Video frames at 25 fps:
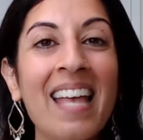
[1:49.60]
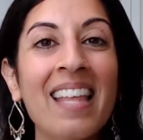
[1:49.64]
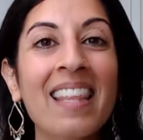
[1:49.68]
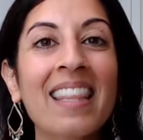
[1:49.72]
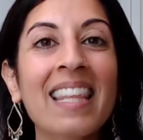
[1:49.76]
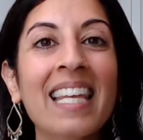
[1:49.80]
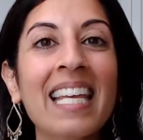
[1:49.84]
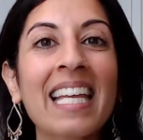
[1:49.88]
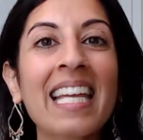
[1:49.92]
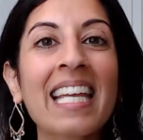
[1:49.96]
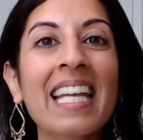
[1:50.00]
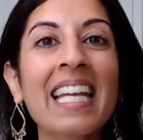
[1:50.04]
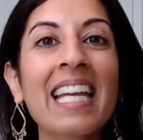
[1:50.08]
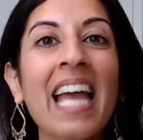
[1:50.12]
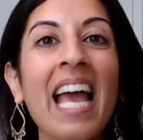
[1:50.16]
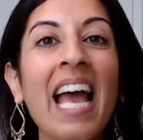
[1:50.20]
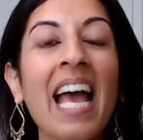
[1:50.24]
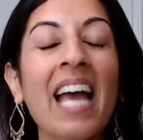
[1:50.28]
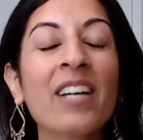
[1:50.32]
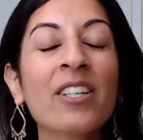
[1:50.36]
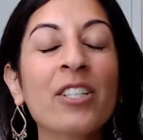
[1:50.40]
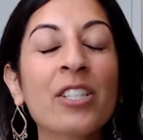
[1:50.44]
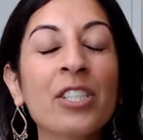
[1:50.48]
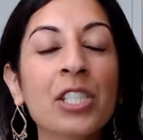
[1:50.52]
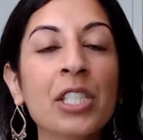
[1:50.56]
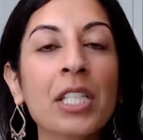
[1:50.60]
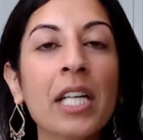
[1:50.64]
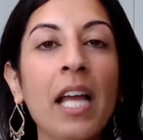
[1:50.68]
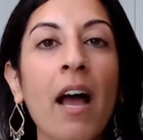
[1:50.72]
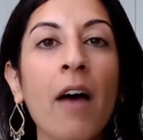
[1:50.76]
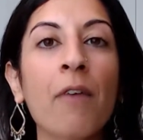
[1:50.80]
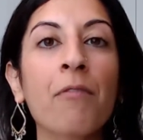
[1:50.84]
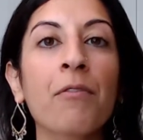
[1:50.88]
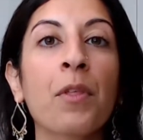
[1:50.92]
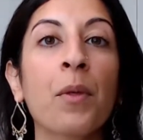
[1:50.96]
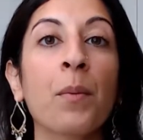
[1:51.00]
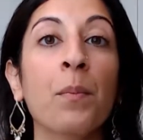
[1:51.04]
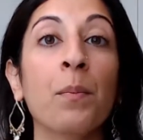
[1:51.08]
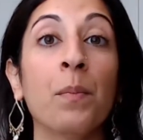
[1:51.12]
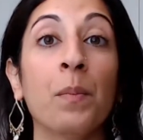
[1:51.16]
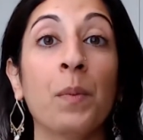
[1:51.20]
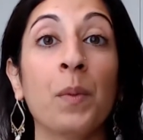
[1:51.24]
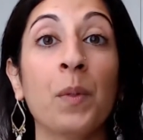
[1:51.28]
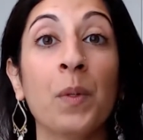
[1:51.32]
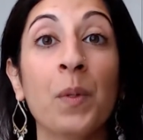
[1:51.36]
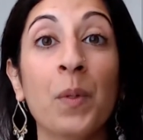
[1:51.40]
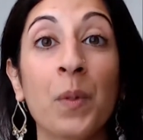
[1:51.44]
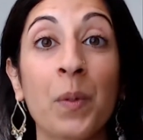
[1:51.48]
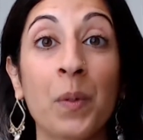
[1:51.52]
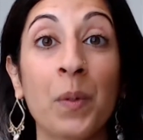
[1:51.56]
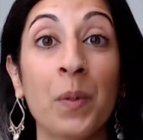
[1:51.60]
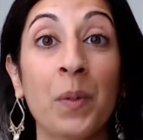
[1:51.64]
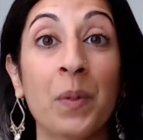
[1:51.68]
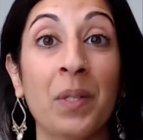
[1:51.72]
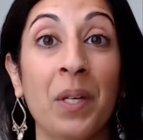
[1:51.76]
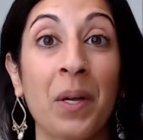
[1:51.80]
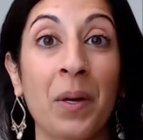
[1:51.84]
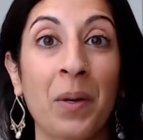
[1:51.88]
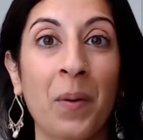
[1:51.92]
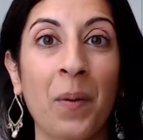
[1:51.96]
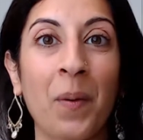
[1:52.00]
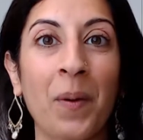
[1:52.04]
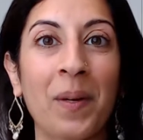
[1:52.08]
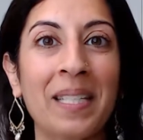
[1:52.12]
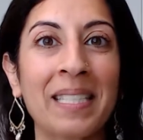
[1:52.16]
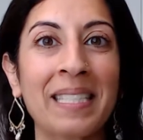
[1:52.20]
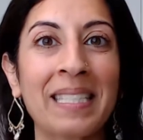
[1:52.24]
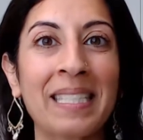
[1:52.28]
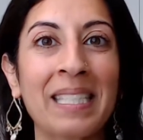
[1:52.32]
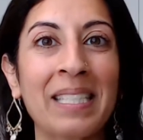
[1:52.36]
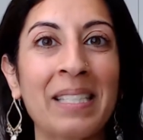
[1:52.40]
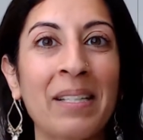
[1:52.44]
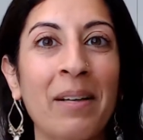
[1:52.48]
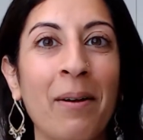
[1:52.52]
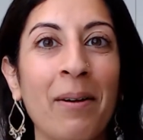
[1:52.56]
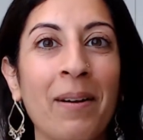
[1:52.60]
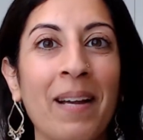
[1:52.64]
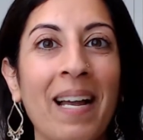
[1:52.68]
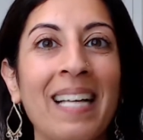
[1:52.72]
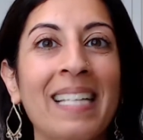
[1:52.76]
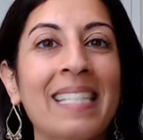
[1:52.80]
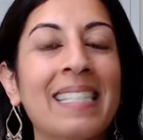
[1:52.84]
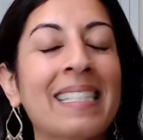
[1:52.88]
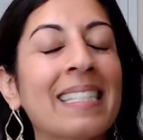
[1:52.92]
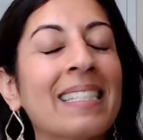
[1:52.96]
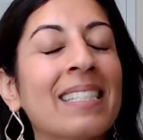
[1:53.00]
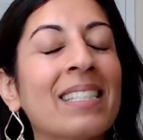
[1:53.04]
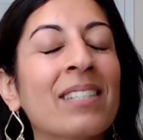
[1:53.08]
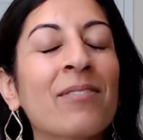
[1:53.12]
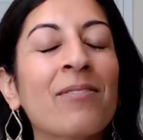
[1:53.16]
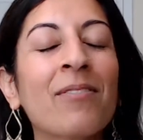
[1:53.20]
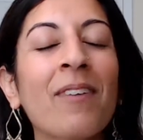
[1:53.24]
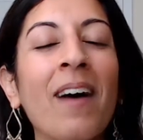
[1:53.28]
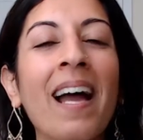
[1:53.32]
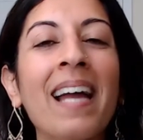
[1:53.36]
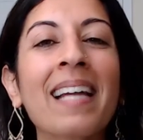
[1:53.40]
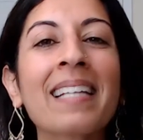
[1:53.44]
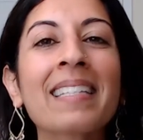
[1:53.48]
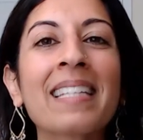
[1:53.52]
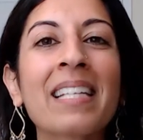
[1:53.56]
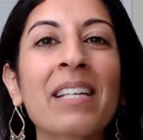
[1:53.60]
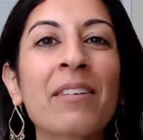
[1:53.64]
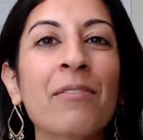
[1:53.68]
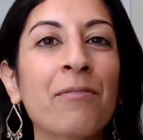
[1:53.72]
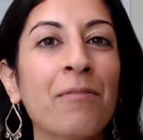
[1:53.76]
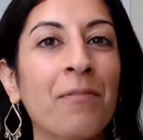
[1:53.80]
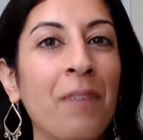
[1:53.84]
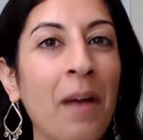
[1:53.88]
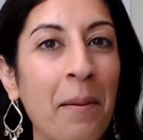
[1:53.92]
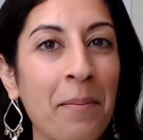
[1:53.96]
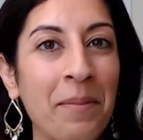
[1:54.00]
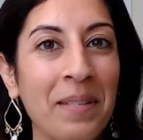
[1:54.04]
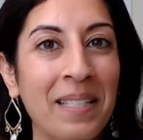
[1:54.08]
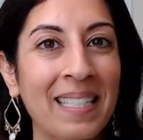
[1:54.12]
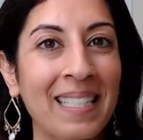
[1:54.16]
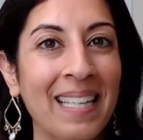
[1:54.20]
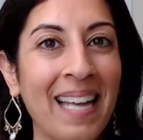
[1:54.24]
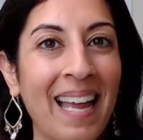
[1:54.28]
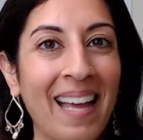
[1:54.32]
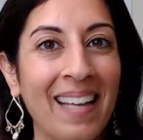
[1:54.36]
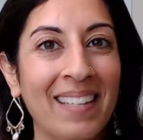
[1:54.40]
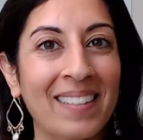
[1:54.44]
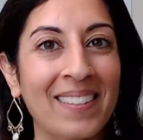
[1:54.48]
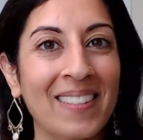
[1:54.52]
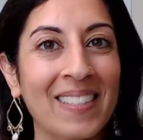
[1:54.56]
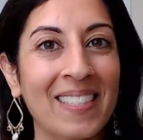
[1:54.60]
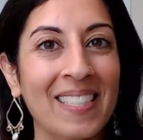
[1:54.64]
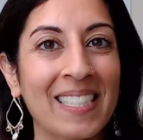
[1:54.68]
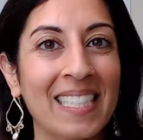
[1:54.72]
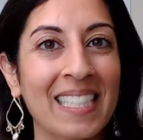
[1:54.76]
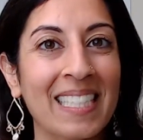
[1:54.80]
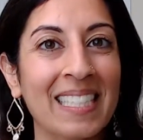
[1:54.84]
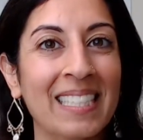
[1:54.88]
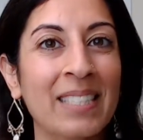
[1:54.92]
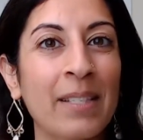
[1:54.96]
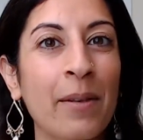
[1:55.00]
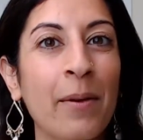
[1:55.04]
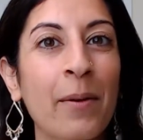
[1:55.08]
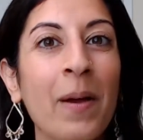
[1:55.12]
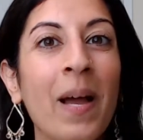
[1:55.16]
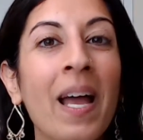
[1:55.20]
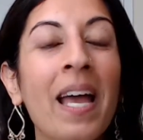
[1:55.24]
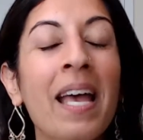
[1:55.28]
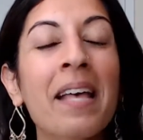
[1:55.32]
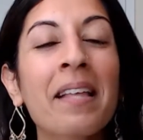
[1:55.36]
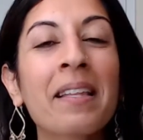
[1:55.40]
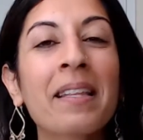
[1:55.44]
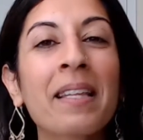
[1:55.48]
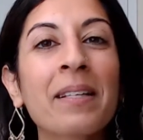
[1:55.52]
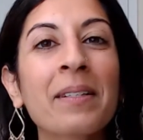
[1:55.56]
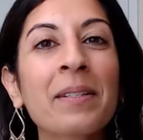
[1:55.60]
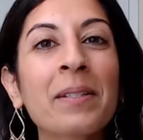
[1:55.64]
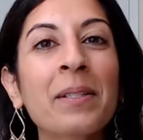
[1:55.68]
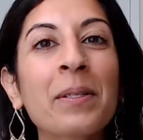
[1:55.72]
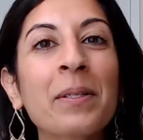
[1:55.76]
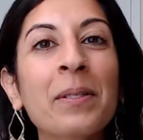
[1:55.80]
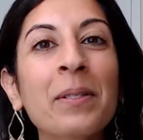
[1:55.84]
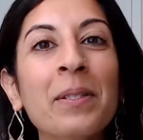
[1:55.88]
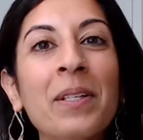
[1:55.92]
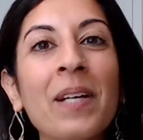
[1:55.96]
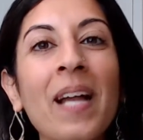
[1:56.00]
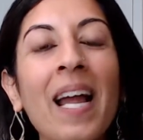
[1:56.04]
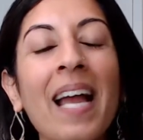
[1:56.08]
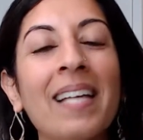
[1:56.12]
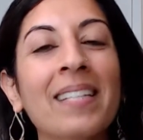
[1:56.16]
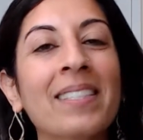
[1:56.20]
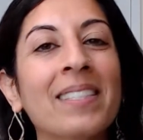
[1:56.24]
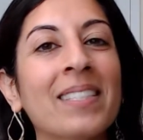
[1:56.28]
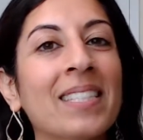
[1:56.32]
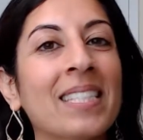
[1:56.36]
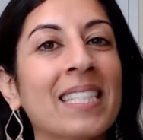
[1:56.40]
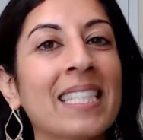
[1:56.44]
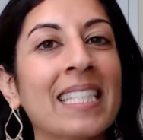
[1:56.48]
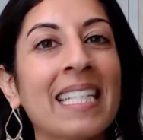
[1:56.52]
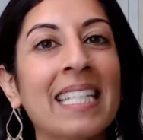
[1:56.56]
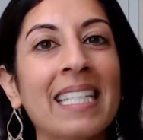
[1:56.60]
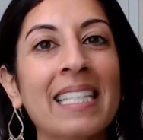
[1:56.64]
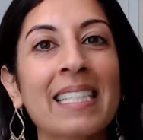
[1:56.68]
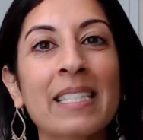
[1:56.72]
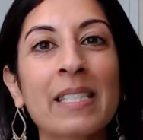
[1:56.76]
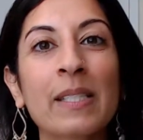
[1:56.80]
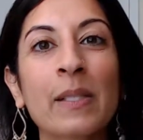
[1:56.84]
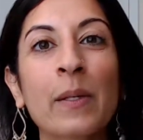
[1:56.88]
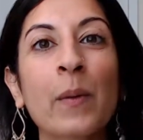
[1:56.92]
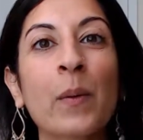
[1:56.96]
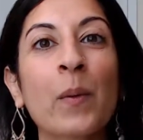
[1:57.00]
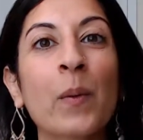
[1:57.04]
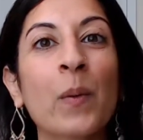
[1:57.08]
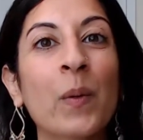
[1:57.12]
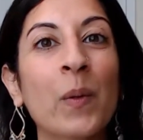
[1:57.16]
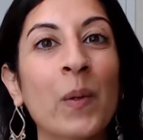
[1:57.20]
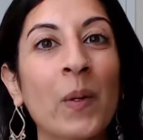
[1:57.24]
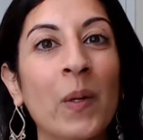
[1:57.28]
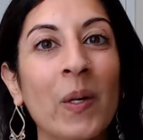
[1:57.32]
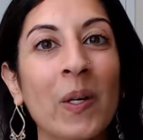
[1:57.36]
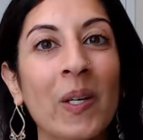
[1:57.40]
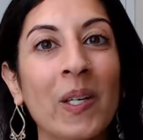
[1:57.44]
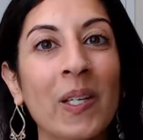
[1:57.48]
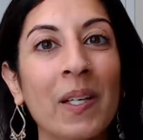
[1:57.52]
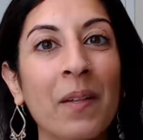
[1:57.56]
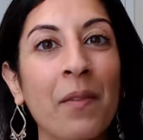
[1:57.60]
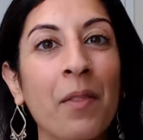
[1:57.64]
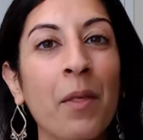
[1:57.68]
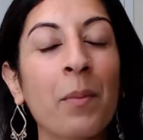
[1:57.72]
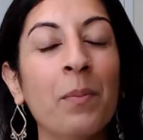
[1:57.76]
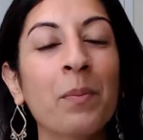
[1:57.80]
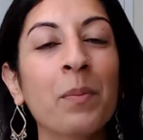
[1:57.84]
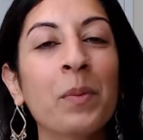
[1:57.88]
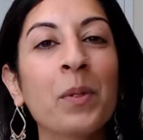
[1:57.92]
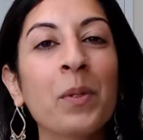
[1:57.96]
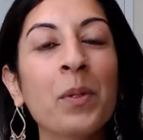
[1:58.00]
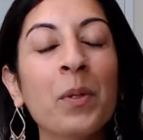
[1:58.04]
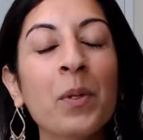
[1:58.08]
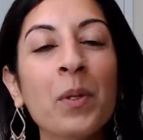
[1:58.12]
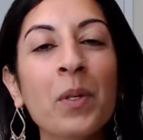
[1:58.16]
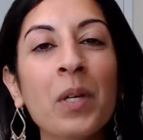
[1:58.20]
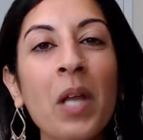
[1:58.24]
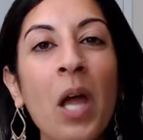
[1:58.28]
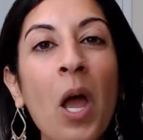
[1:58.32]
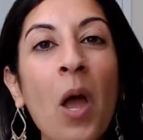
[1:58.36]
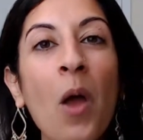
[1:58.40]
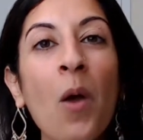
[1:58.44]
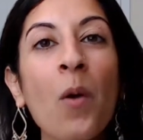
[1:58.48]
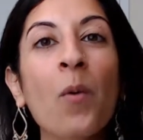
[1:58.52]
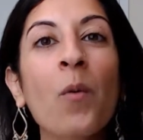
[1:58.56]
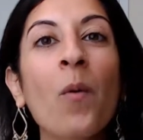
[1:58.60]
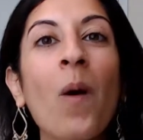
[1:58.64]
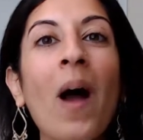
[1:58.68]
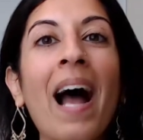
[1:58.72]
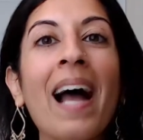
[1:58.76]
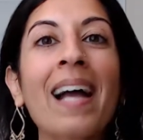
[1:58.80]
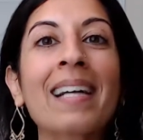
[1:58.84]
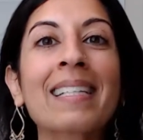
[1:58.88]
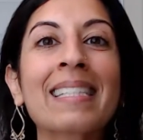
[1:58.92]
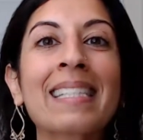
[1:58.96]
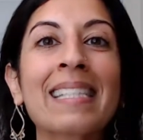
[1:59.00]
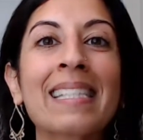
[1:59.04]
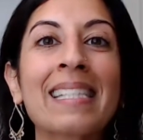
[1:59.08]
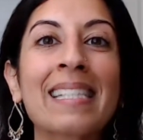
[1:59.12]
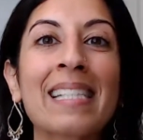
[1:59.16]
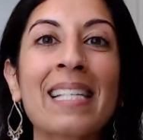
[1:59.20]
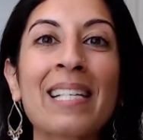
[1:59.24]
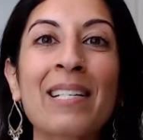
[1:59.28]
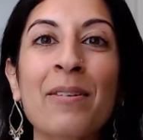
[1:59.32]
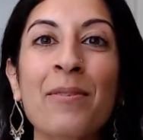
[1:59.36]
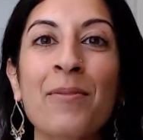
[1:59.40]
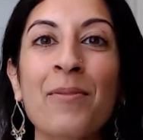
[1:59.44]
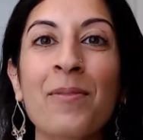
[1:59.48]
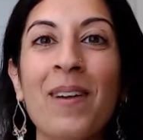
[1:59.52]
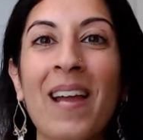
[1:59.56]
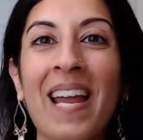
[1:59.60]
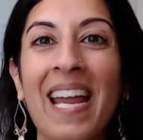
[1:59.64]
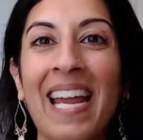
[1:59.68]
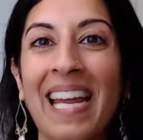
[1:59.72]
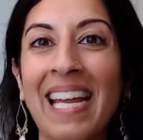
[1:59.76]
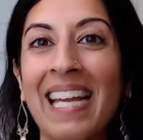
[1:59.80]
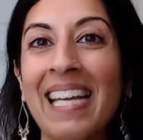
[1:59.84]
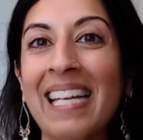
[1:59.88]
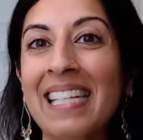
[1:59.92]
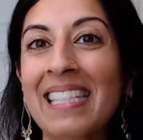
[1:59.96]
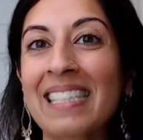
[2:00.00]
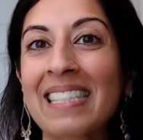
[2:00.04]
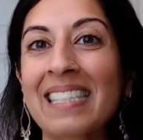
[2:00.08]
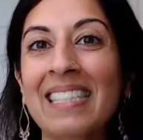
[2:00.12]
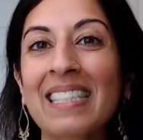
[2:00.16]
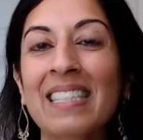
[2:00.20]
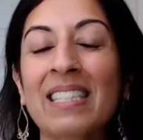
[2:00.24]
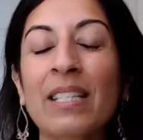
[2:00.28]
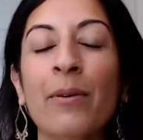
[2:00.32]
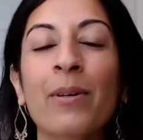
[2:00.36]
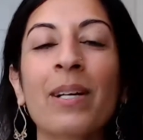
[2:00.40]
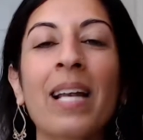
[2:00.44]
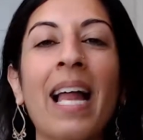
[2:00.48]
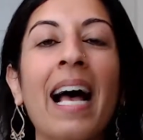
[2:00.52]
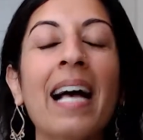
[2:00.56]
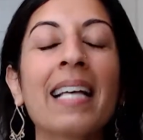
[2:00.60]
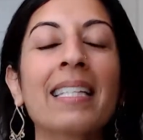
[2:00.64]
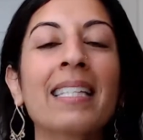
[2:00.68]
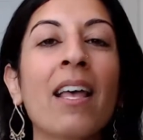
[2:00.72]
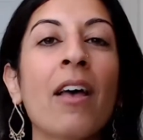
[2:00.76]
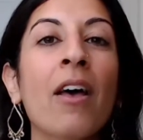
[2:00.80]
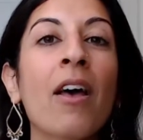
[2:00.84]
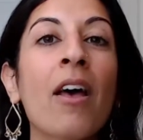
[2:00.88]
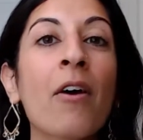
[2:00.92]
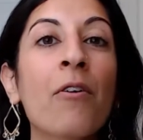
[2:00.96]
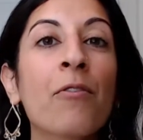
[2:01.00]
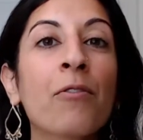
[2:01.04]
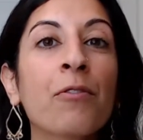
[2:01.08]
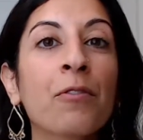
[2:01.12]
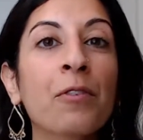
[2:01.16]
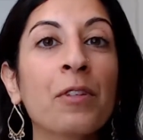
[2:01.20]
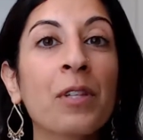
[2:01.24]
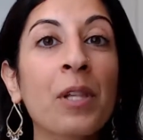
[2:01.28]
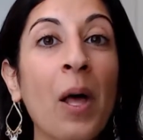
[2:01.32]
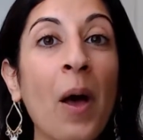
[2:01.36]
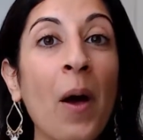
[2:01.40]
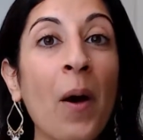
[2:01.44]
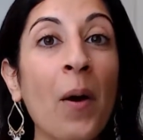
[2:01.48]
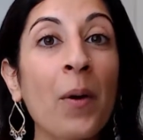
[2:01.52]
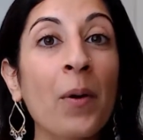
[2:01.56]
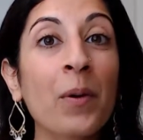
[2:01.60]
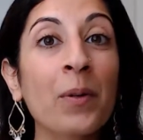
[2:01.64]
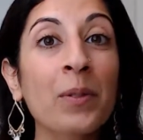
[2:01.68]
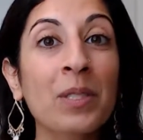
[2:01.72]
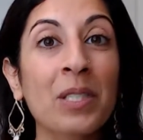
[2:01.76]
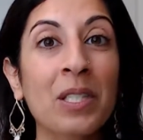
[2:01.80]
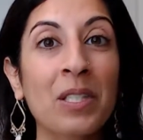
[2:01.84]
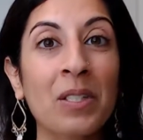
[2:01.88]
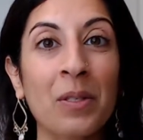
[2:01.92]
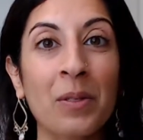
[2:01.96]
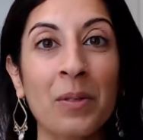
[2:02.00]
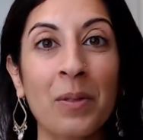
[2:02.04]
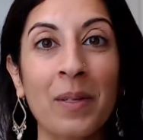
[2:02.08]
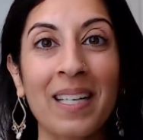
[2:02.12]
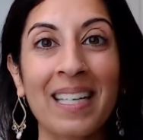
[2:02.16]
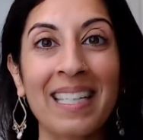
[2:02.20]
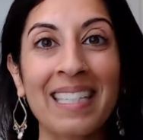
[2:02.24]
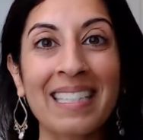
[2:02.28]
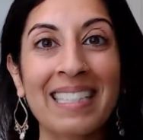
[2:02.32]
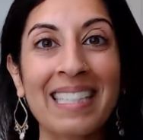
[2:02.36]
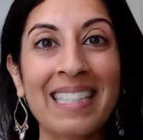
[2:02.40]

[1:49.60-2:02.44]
The energy of the moon, according to yoga, is a divinely feminine energy. So the lunar energy is cool. The moon waxes and wanes, so it has a flow to it.